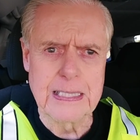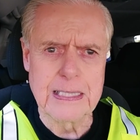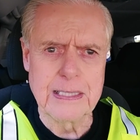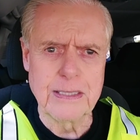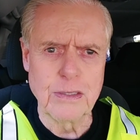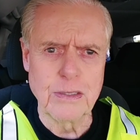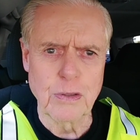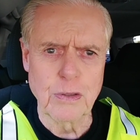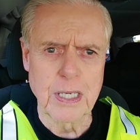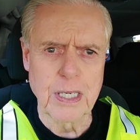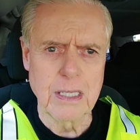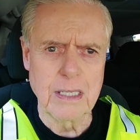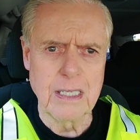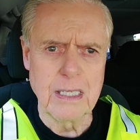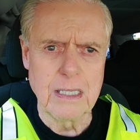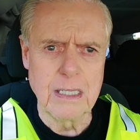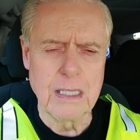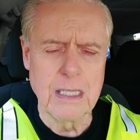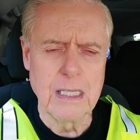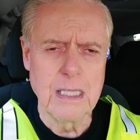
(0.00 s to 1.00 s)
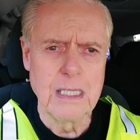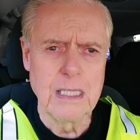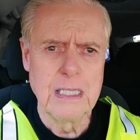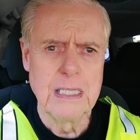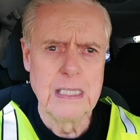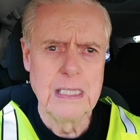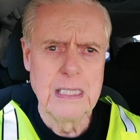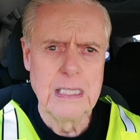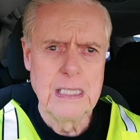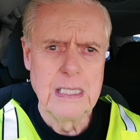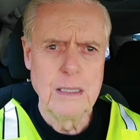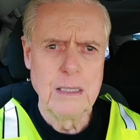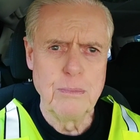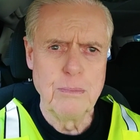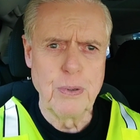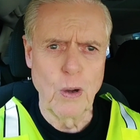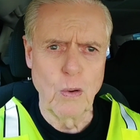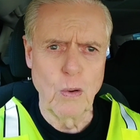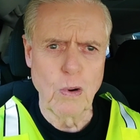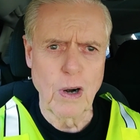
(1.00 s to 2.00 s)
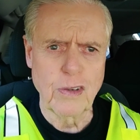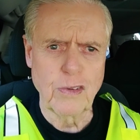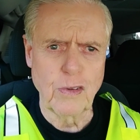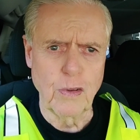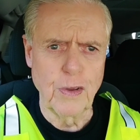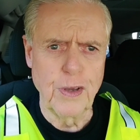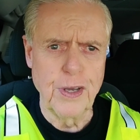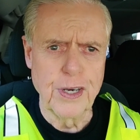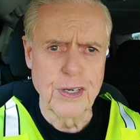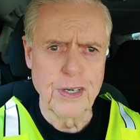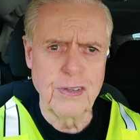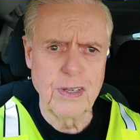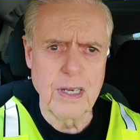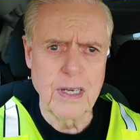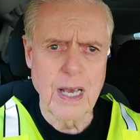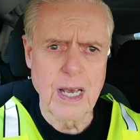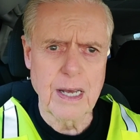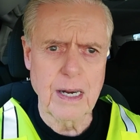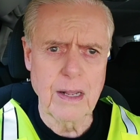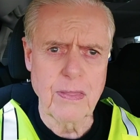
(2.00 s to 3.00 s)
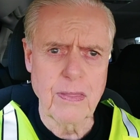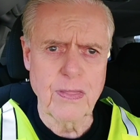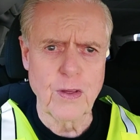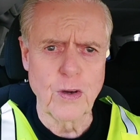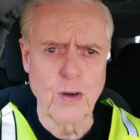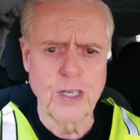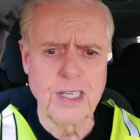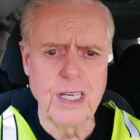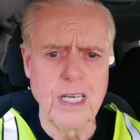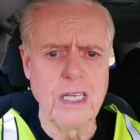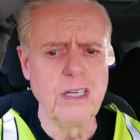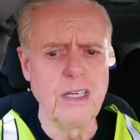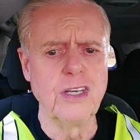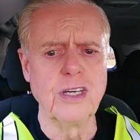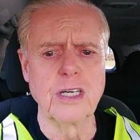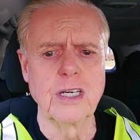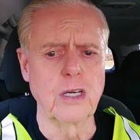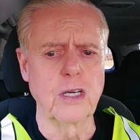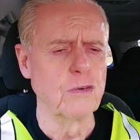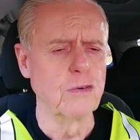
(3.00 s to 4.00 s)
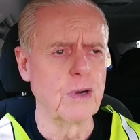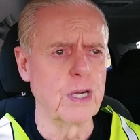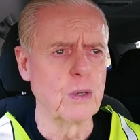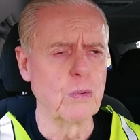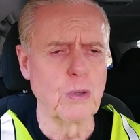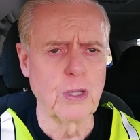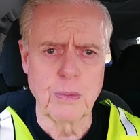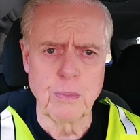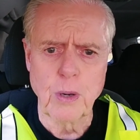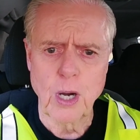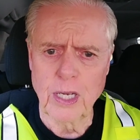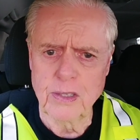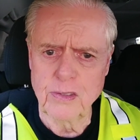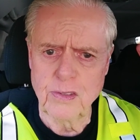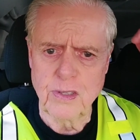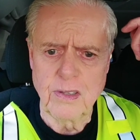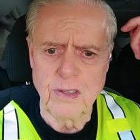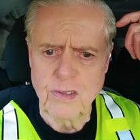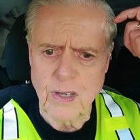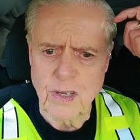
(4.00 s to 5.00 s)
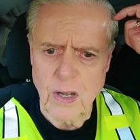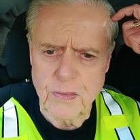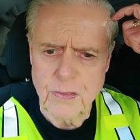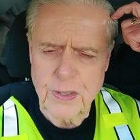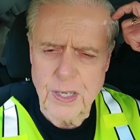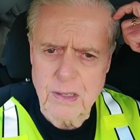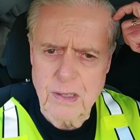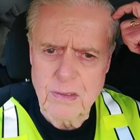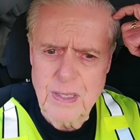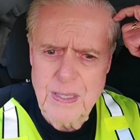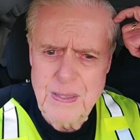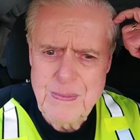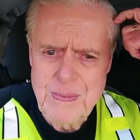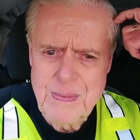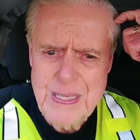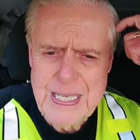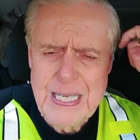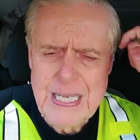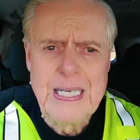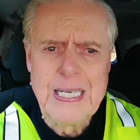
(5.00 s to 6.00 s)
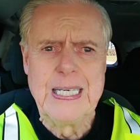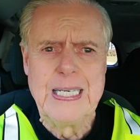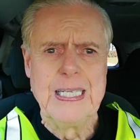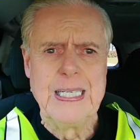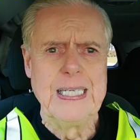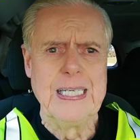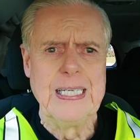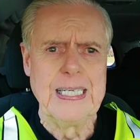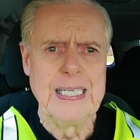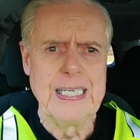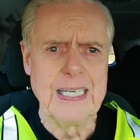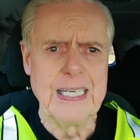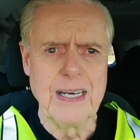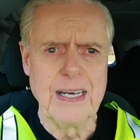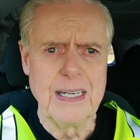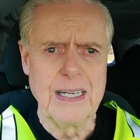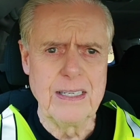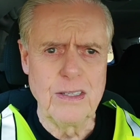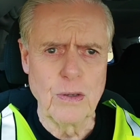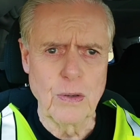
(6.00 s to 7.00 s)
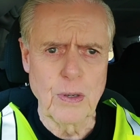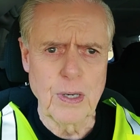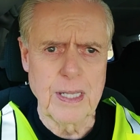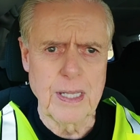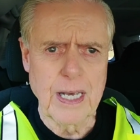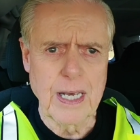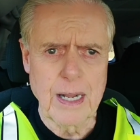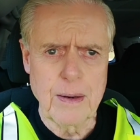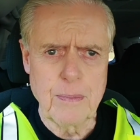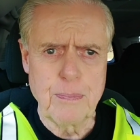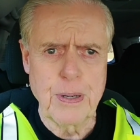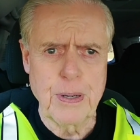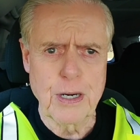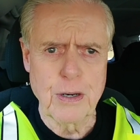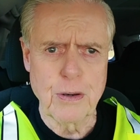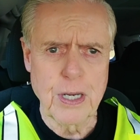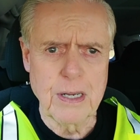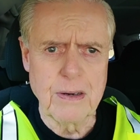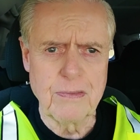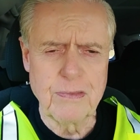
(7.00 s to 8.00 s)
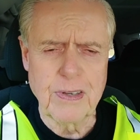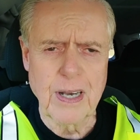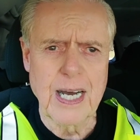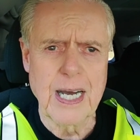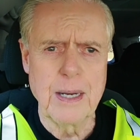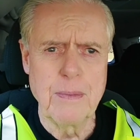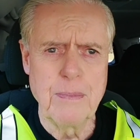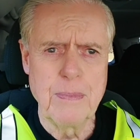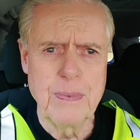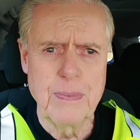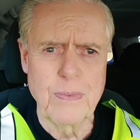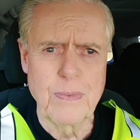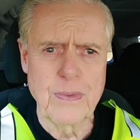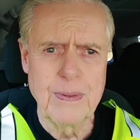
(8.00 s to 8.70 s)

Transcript: During the Bill Russell years, he had a 13-year career with the Boston Celtics. And during that period of time,